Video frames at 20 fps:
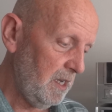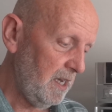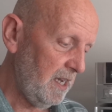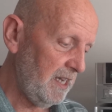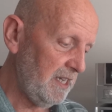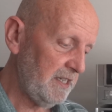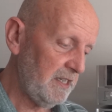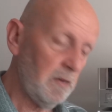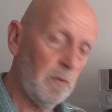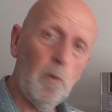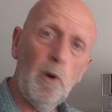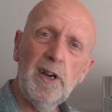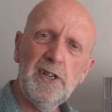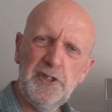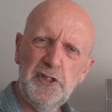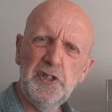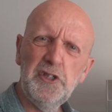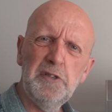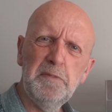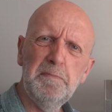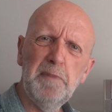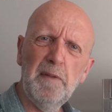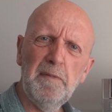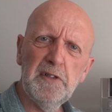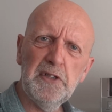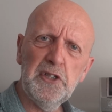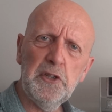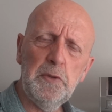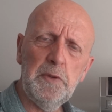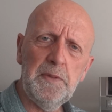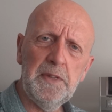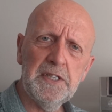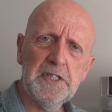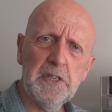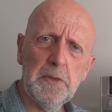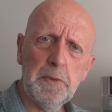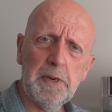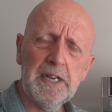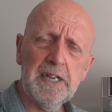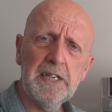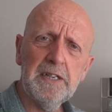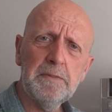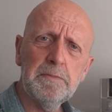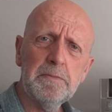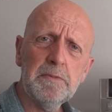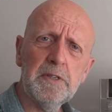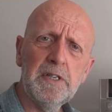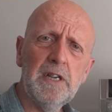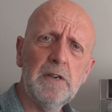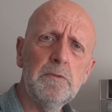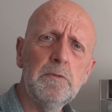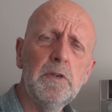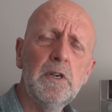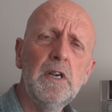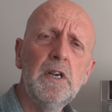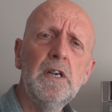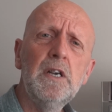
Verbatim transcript: and uh, why should you bother doing this? So we're going to, you know,